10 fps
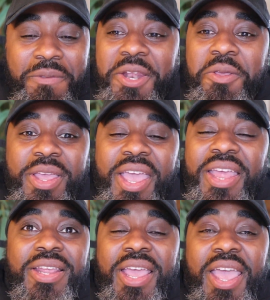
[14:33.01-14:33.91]
And it
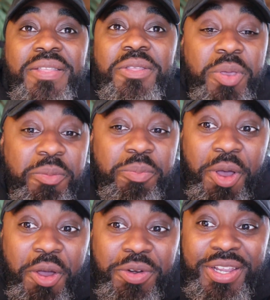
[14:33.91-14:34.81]
and and the pink
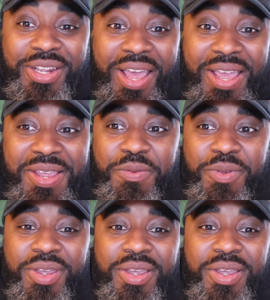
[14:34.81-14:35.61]
pony in life,